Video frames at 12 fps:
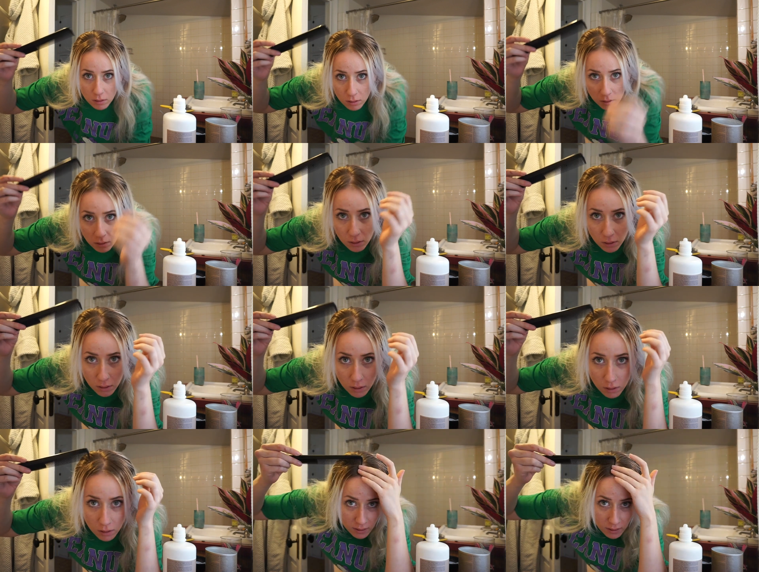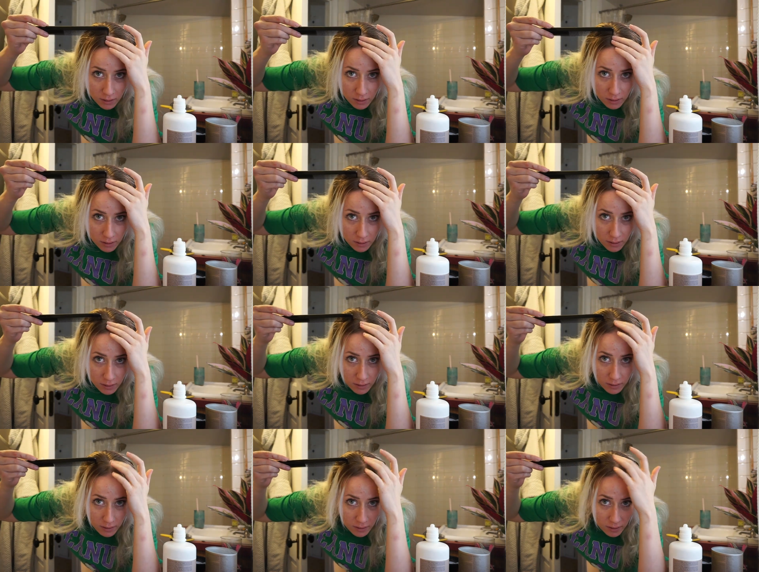
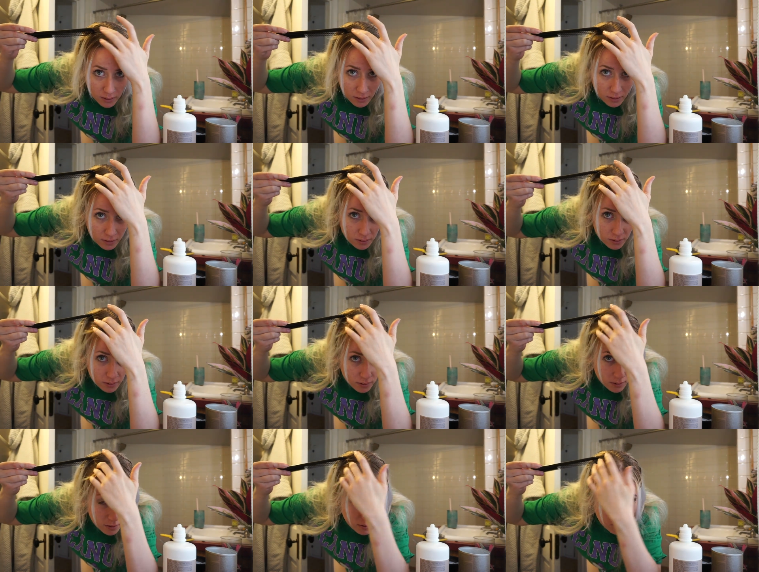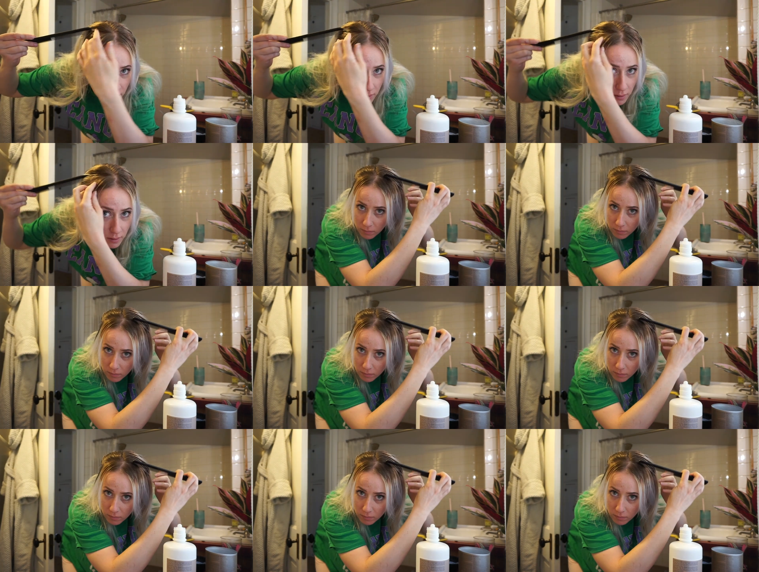No one is speaking in this clip.